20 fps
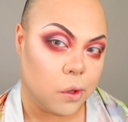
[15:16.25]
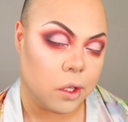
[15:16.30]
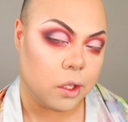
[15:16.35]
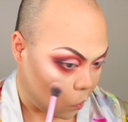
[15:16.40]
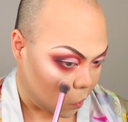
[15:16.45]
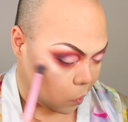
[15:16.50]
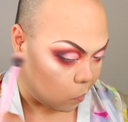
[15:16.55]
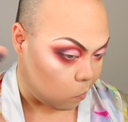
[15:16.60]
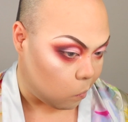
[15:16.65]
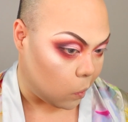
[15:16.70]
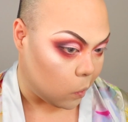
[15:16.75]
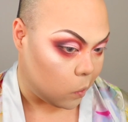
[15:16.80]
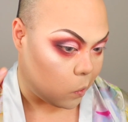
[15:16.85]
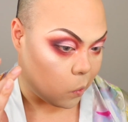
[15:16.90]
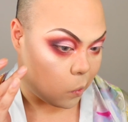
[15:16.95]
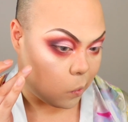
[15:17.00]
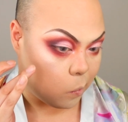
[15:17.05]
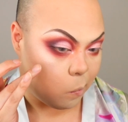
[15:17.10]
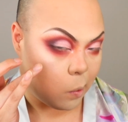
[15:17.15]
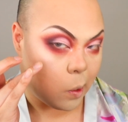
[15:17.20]

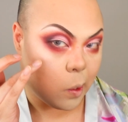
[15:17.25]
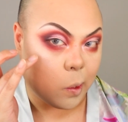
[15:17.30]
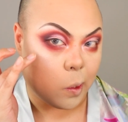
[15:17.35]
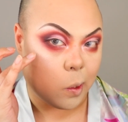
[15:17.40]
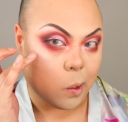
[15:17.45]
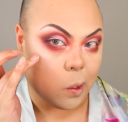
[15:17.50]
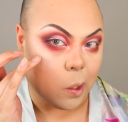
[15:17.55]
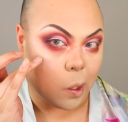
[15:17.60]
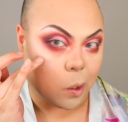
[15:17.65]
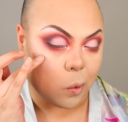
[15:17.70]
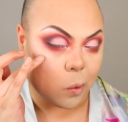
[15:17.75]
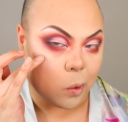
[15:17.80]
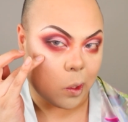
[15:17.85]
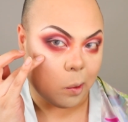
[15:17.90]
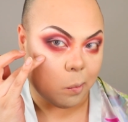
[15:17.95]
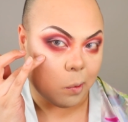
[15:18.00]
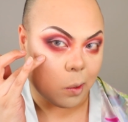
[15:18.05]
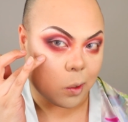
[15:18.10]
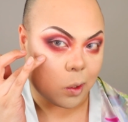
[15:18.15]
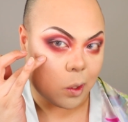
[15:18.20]
Because my natural
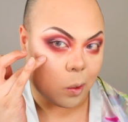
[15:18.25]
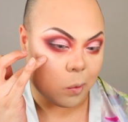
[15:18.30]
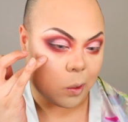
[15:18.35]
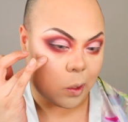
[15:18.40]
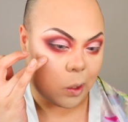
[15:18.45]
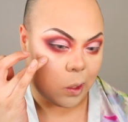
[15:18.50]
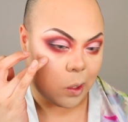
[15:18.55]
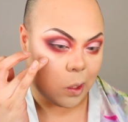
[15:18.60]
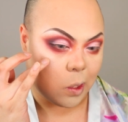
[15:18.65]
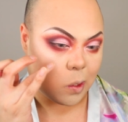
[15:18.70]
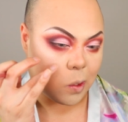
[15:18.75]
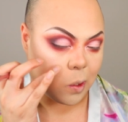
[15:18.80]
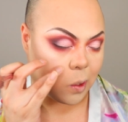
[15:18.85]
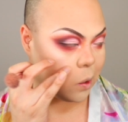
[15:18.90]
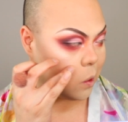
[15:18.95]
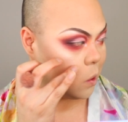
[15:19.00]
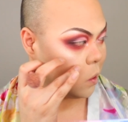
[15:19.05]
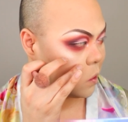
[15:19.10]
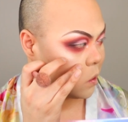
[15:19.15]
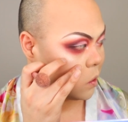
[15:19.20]
cheekbone stops here, so I
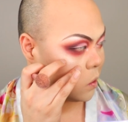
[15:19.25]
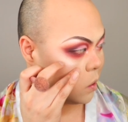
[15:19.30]
think hers goes